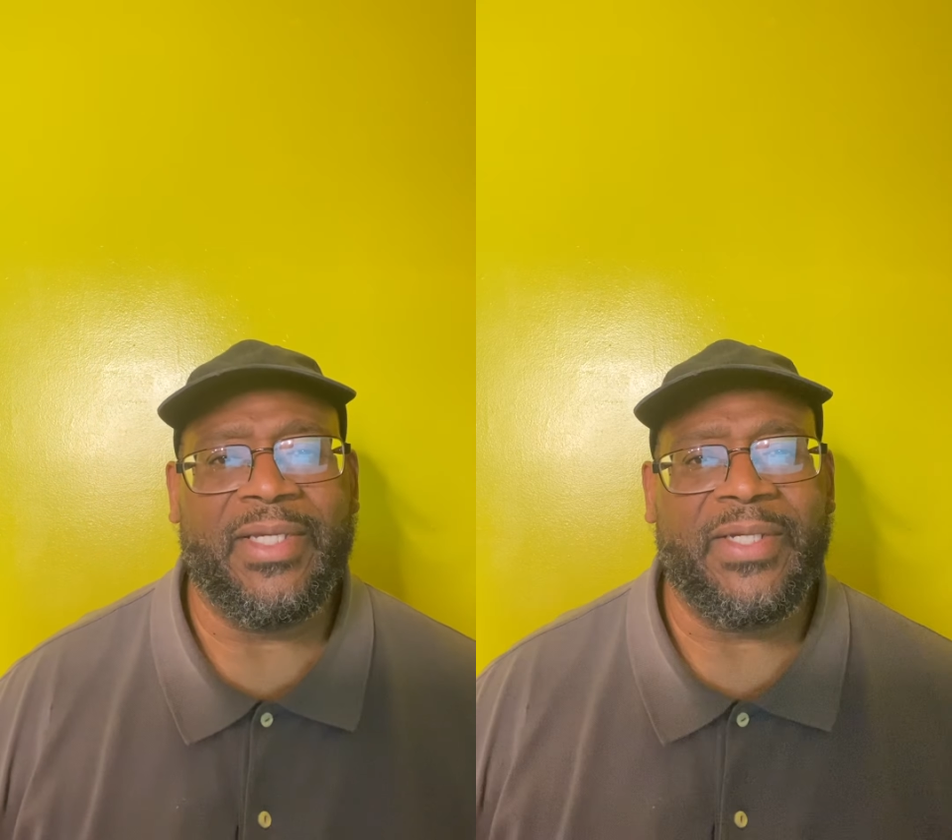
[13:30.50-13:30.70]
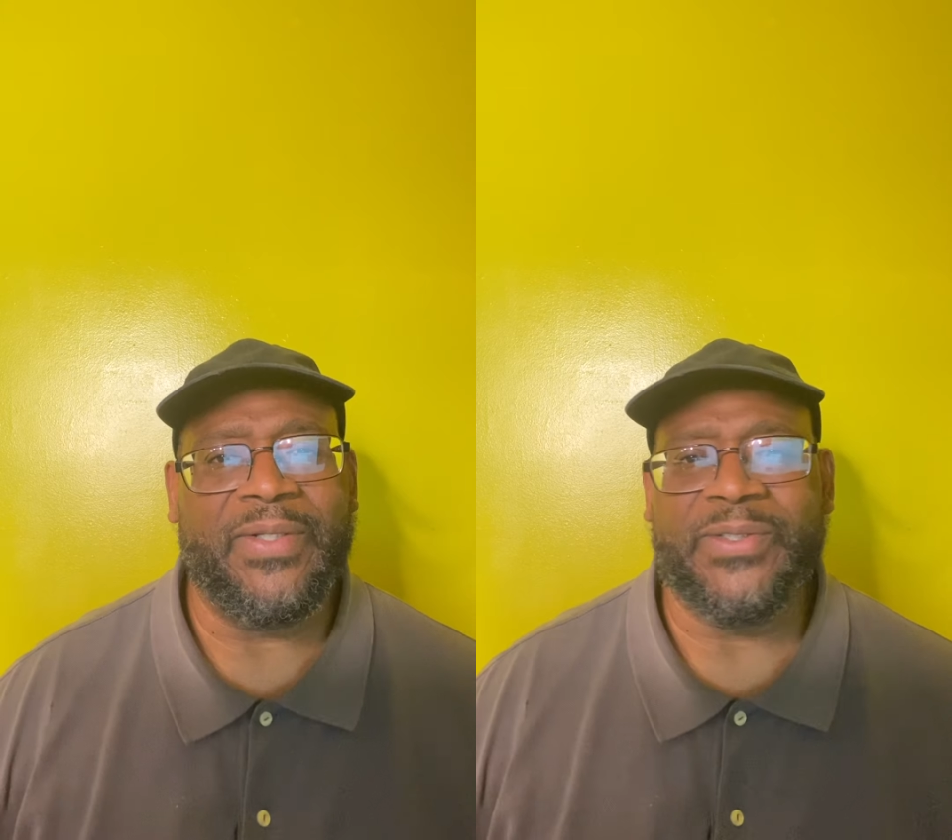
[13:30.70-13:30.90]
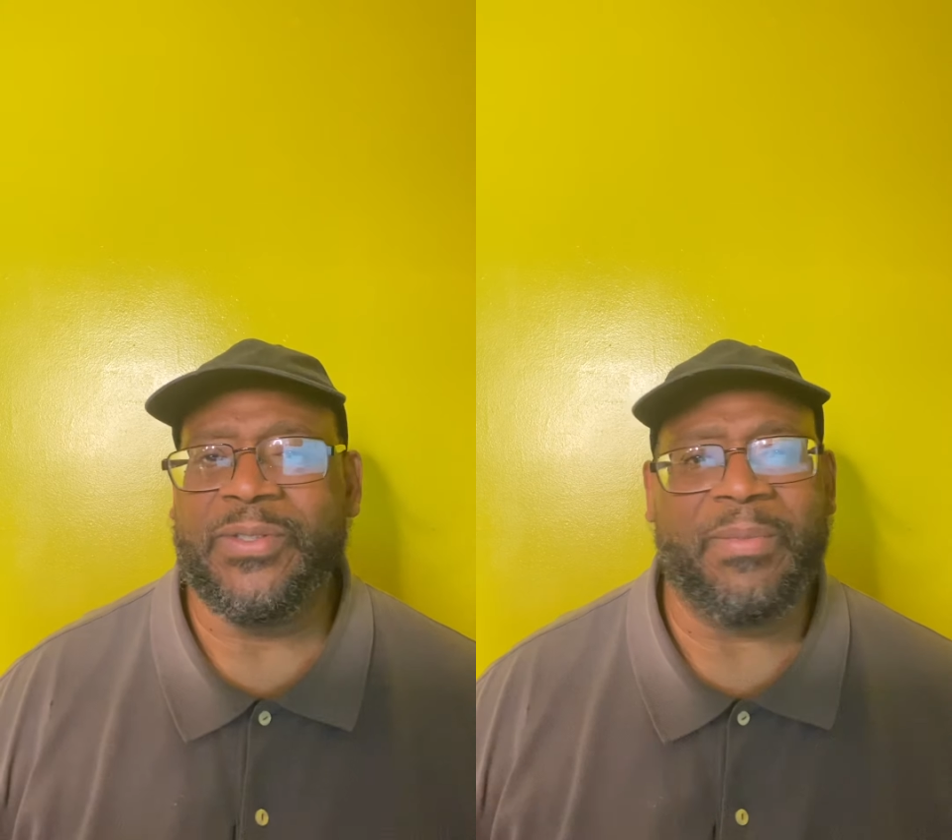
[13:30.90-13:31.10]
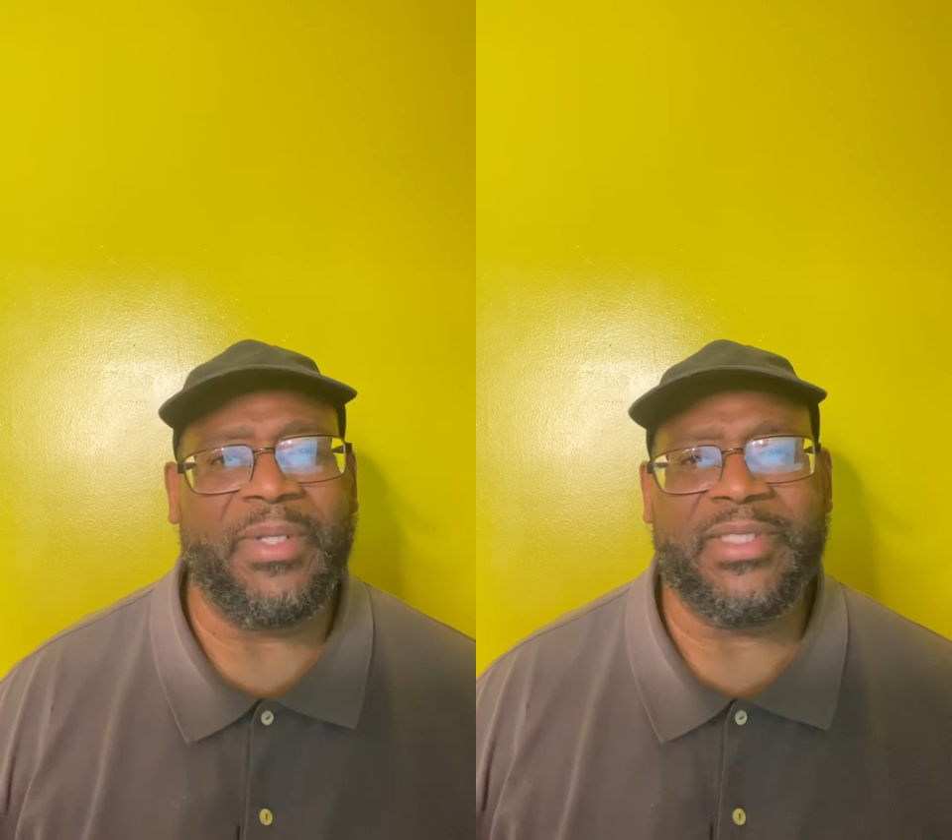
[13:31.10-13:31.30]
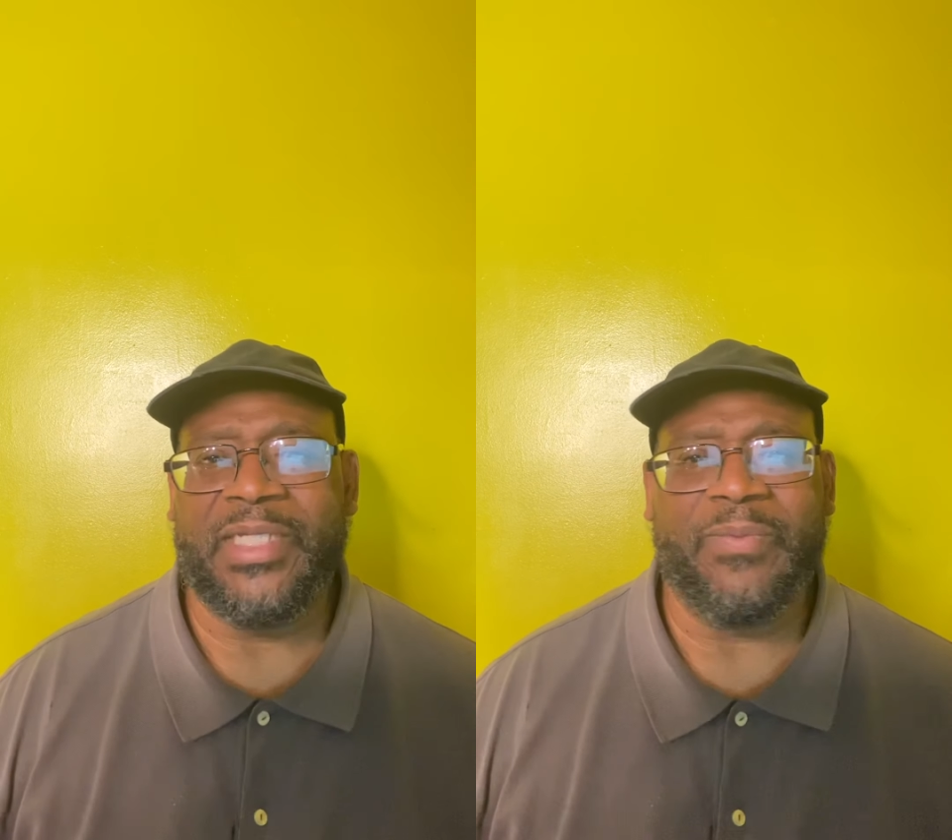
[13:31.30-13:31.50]
You know, so
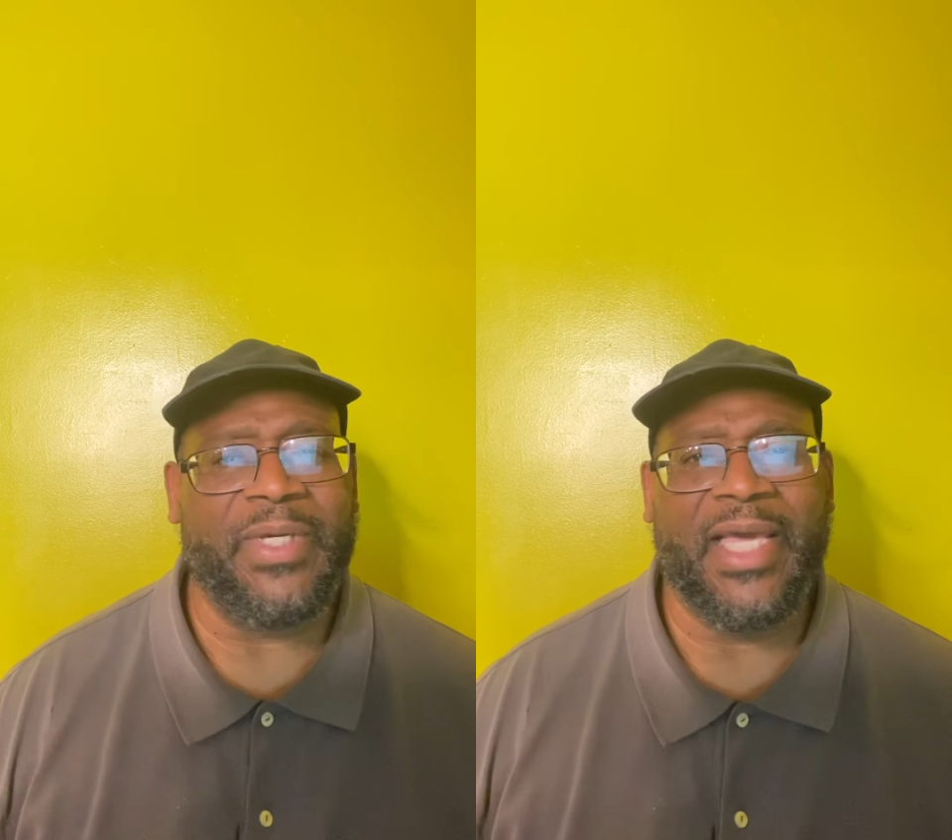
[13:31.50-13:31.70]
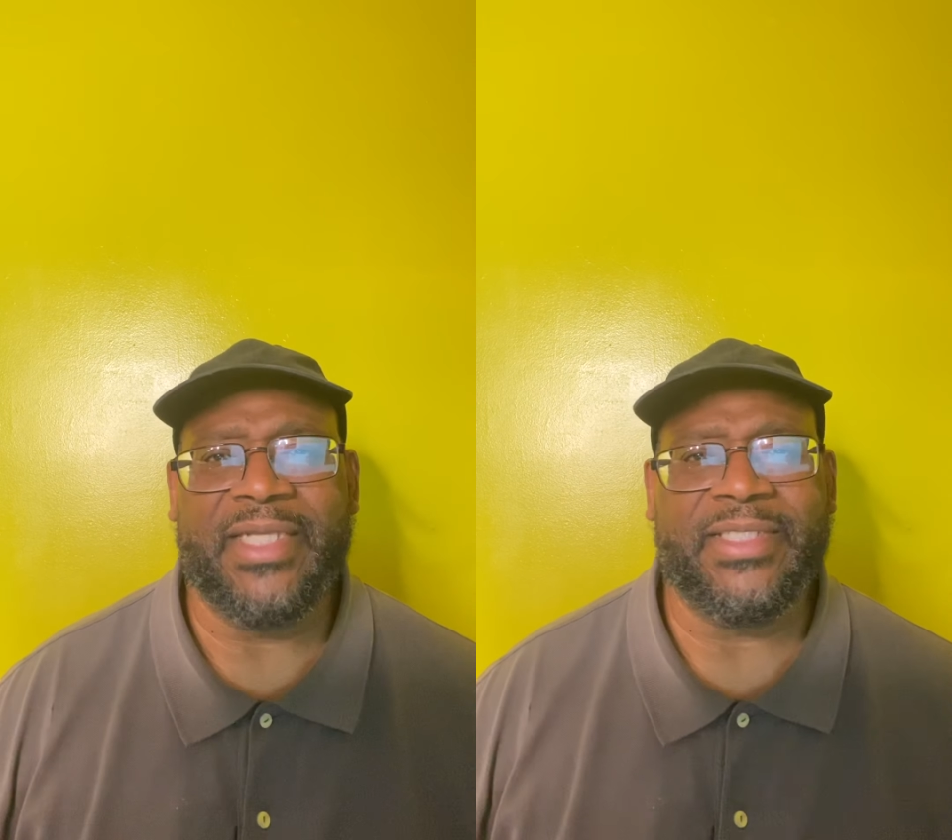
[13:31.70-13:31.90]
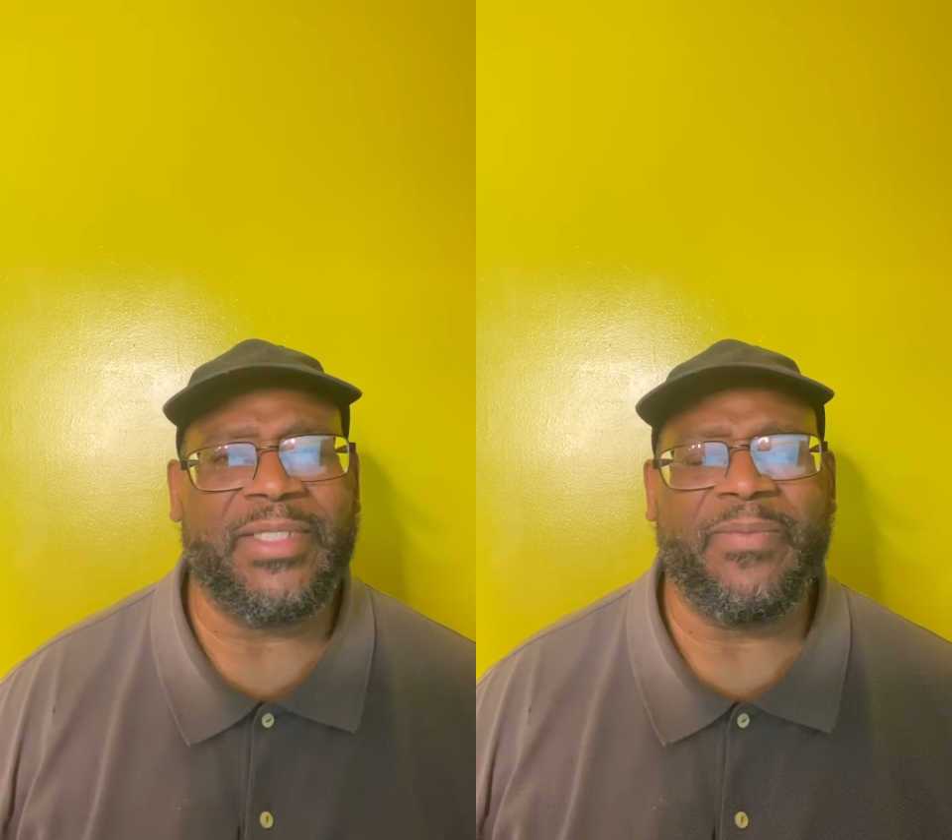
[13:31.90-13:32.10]
many things we can't see.